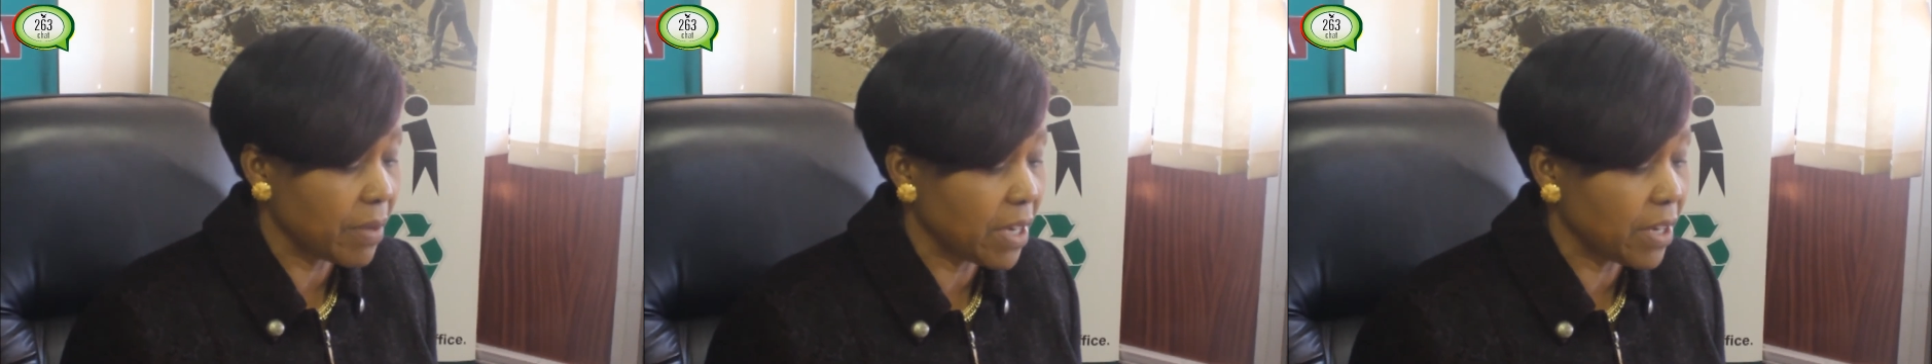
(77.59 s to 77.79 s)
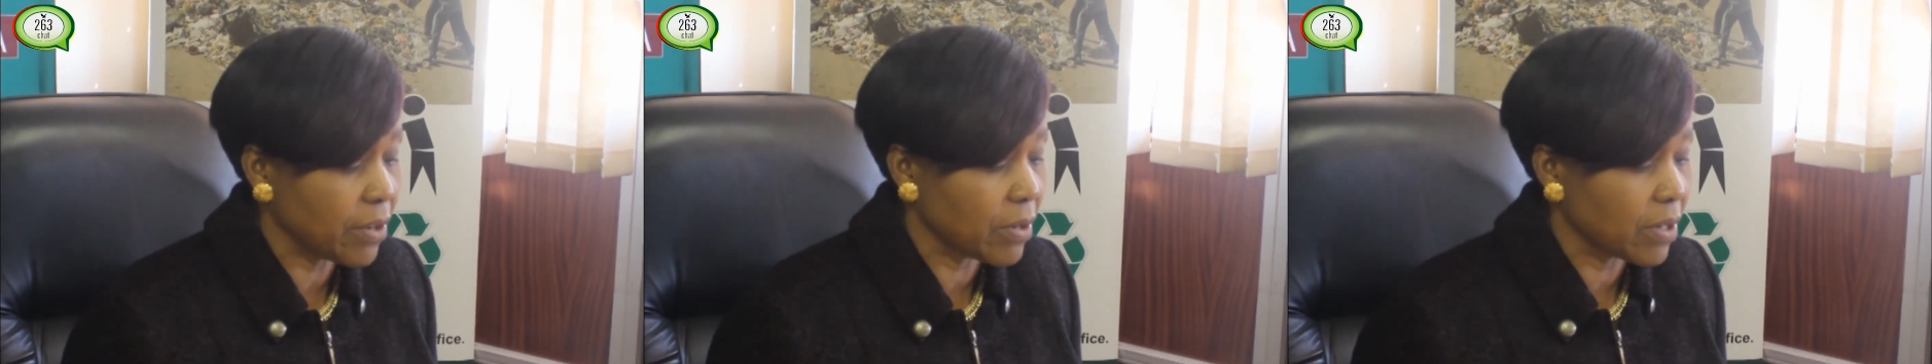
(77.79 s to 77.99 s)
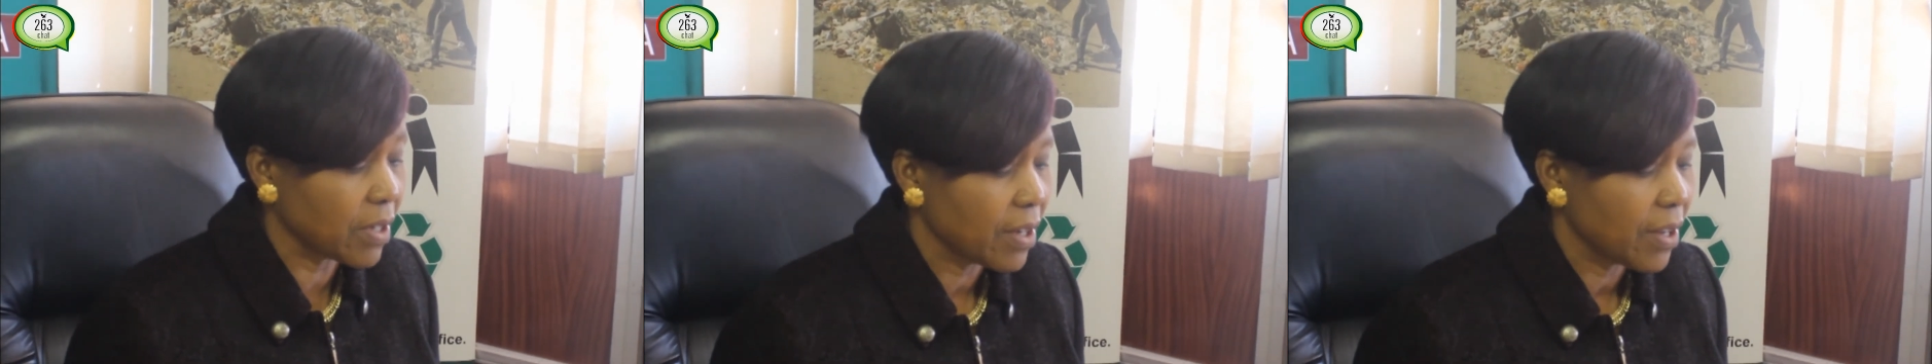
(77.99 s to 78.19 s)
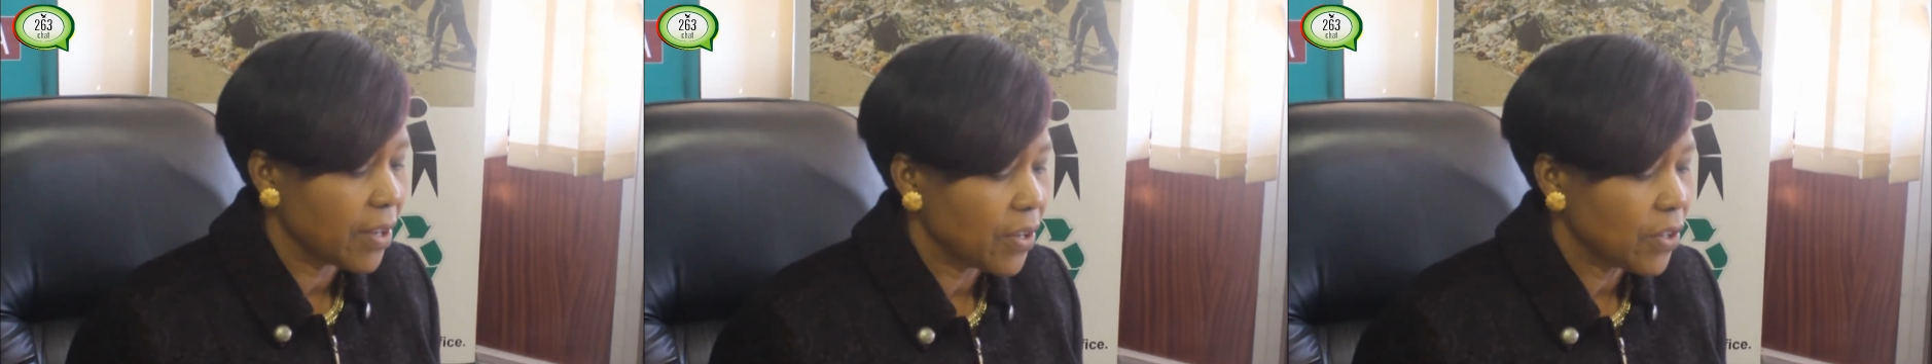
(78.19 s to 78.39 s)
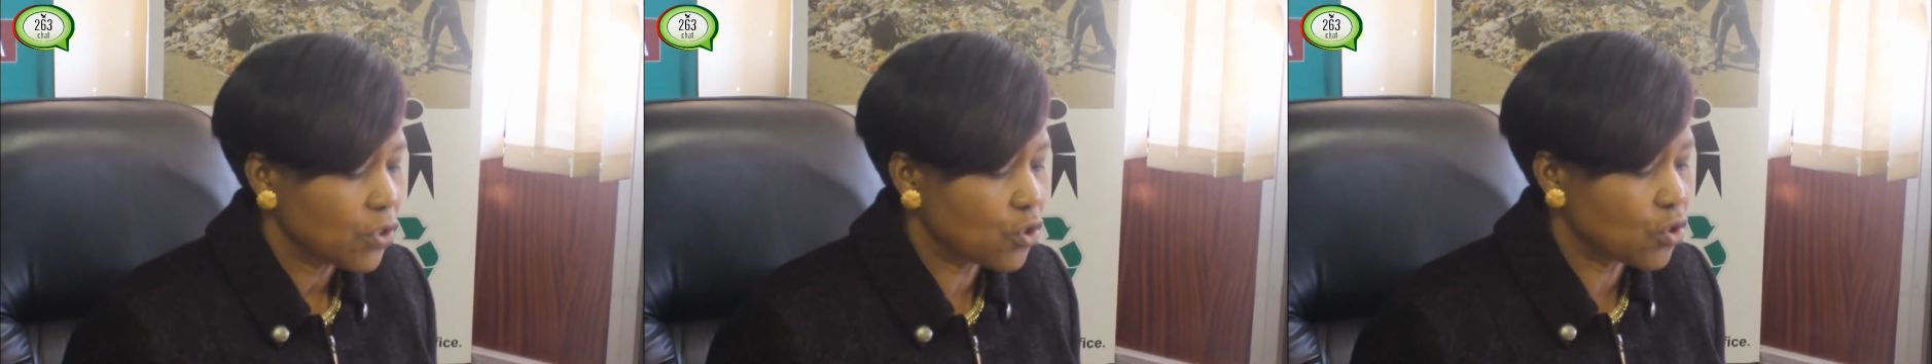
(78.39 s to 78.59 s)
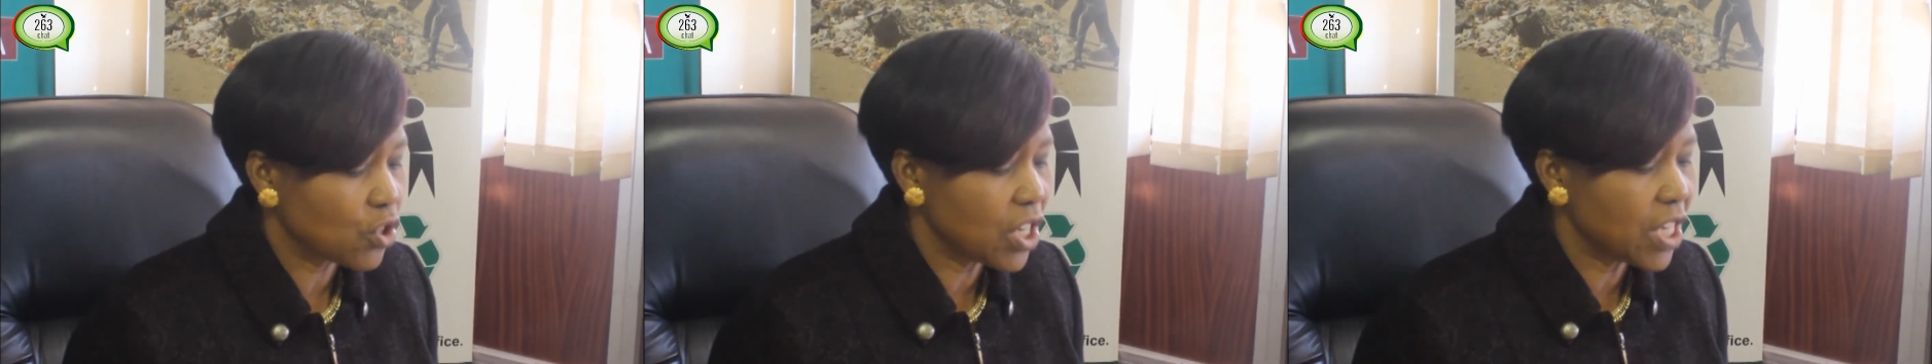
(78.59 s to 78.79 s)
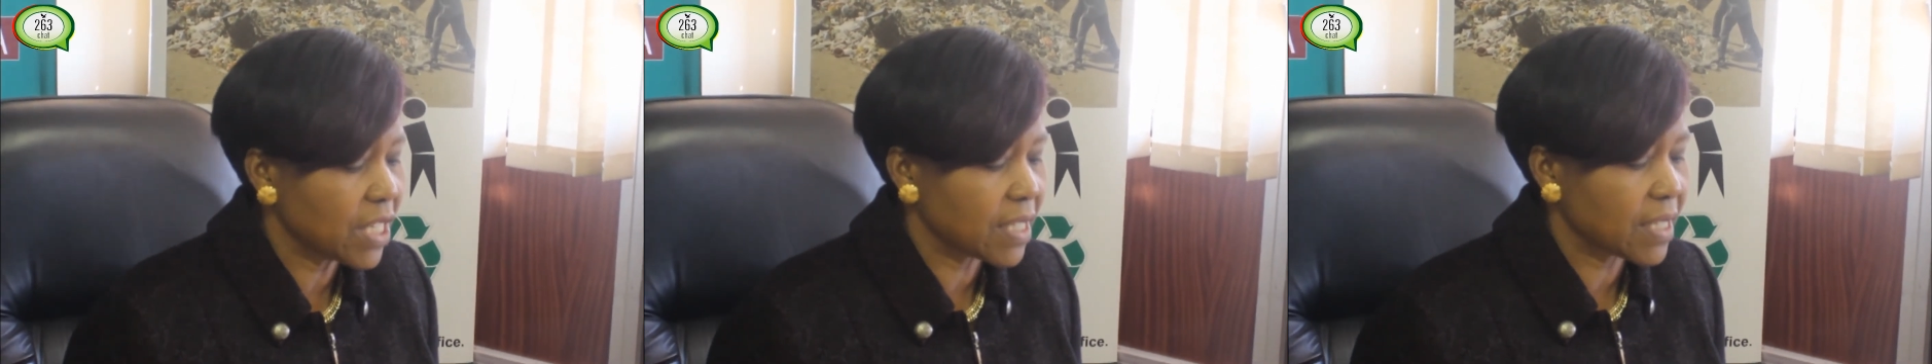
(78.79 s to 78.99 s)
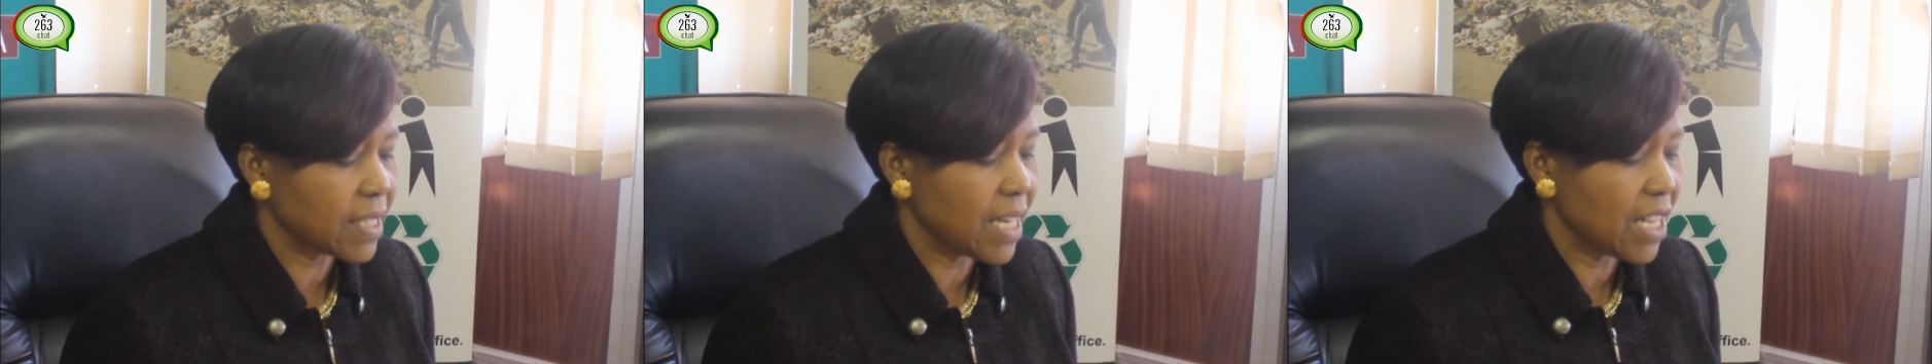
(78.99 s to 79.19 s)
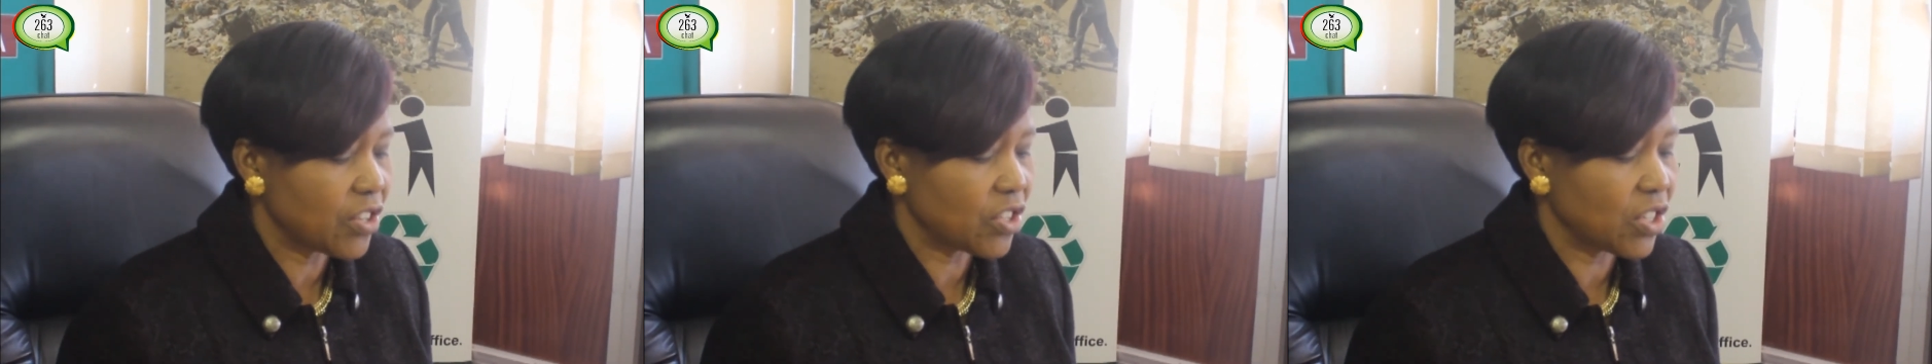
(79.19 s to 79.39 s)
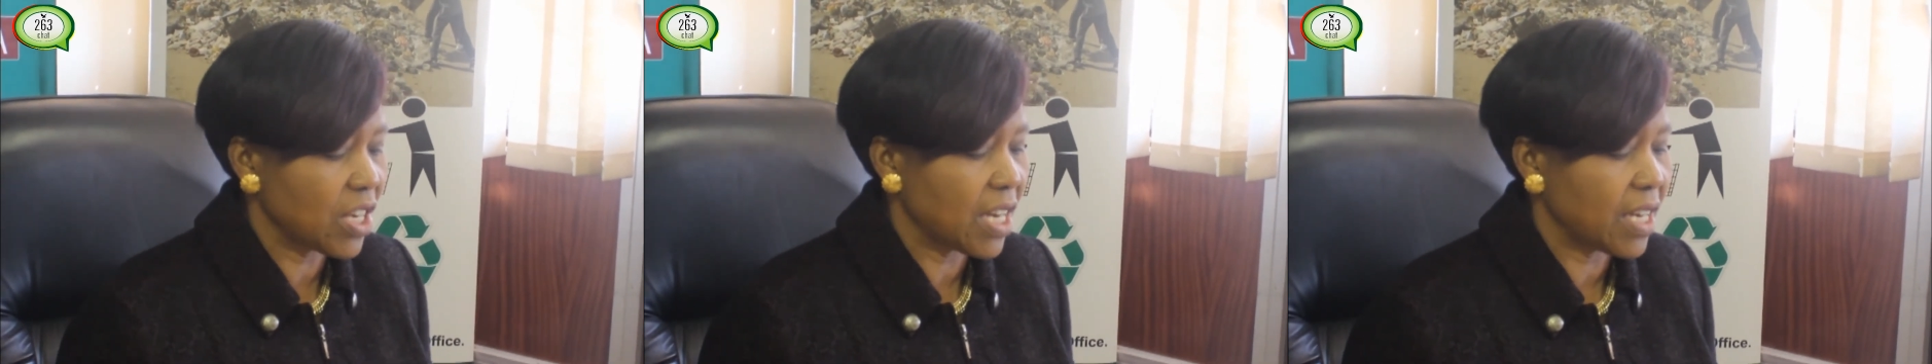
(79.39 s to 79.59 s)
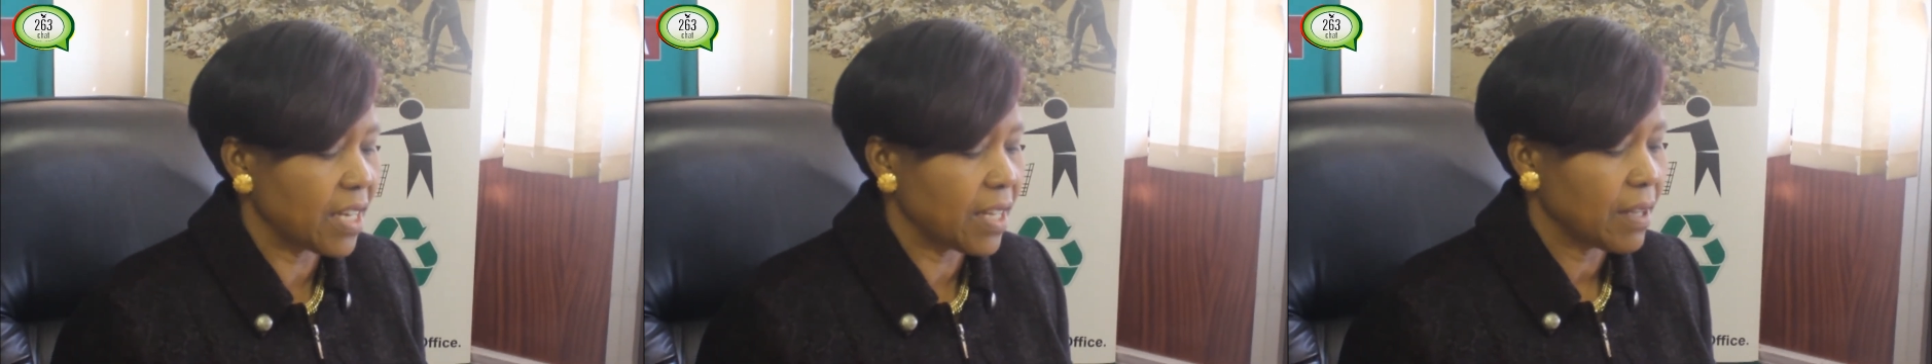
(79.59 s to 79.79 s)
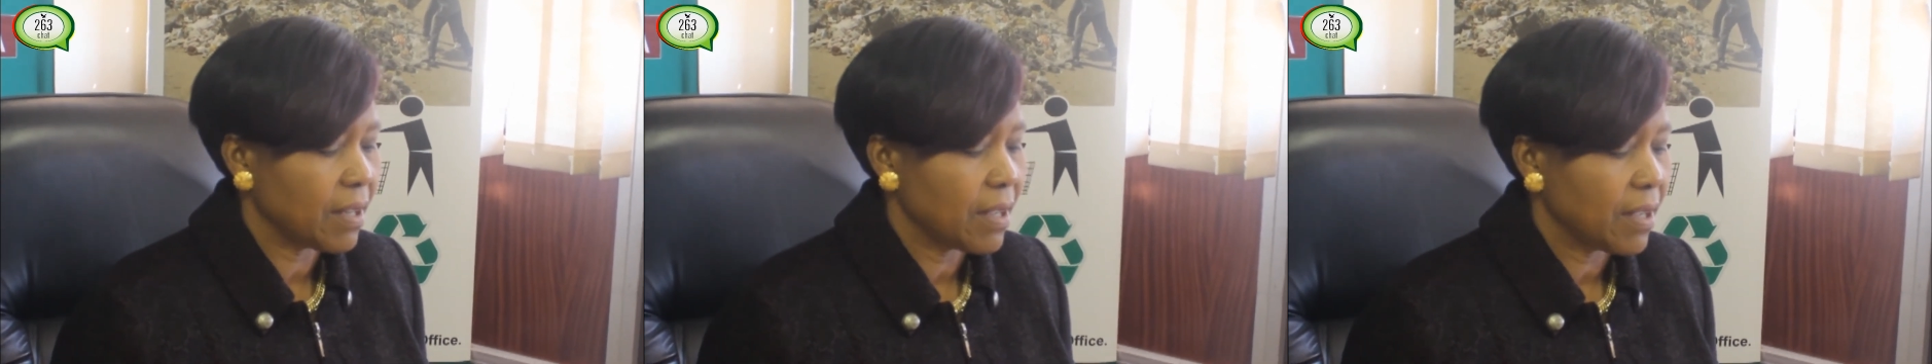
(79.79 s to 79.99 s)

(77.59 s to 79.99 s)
million trees nationally